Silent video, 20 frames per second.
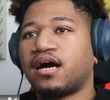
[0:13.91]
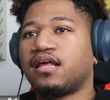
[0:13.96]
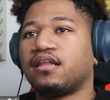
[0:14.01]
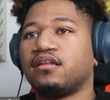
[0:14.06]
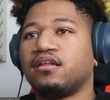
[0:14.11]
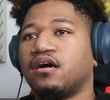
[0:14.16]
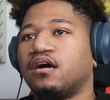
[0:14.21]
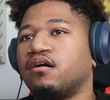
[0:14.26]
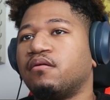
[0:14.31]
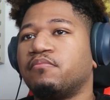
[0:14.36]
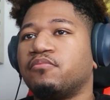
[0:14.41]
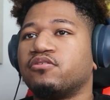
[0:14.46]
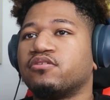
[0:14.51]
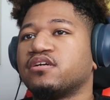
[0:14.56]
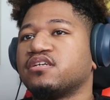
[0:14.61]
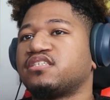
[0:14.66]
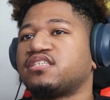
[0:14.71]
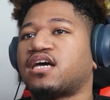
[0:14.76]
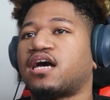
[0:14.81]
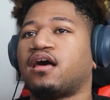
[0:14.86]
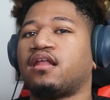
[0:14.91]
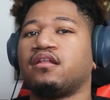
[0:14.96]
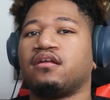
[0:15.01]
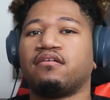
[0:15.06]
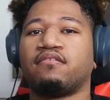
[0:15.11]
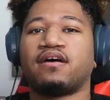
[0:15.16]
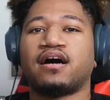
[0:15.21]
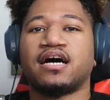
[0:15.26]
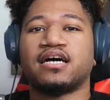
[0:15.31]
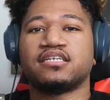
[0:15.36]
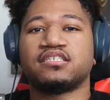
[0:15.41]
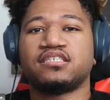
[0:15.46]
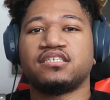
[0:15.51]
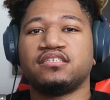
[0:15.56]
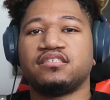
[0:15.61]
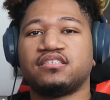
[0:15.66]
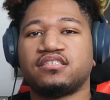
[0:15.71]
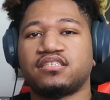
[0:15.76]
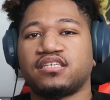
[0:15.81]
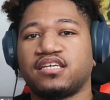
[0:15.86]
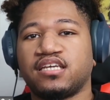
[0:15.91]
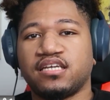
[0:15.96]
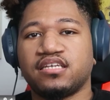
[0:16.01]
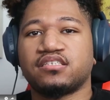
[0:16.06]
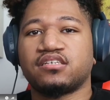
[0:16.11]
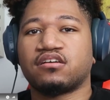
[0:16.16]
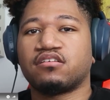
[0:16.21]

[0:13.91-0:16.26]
I love Morissette. I love how she sings.